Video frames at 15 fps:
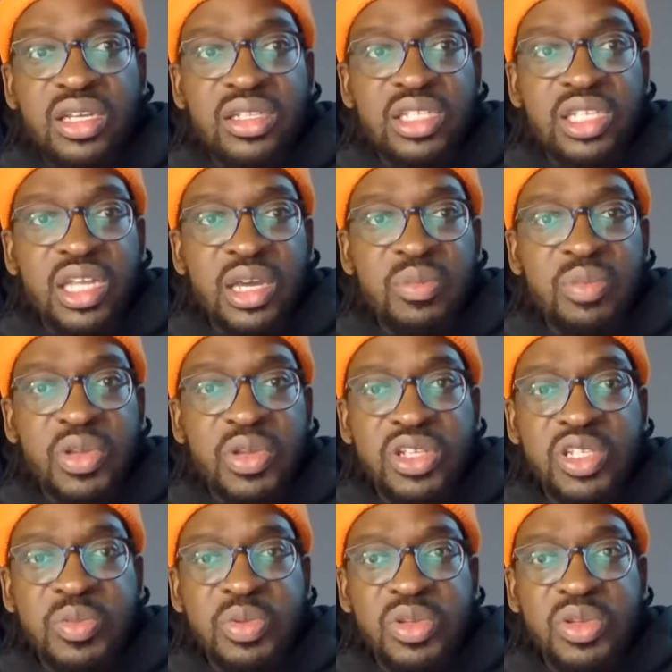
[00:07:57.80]
did I bother
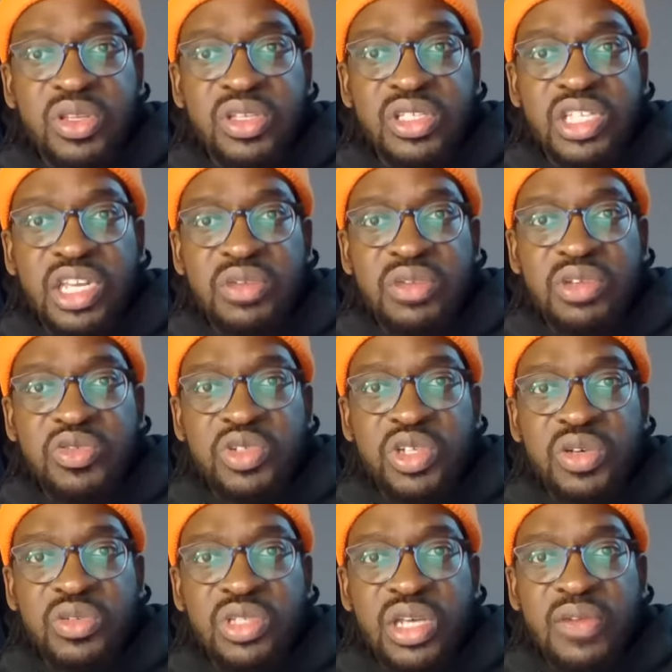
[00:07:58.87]
to put the series
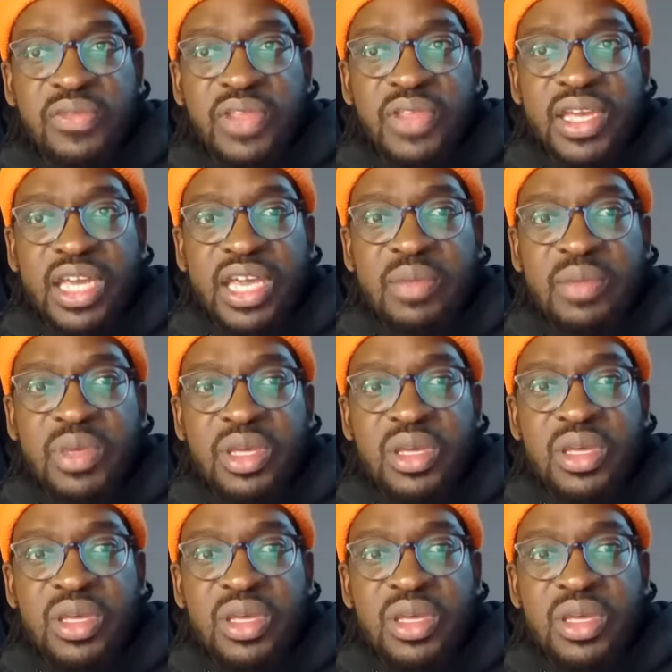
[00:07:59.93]
results up for that game?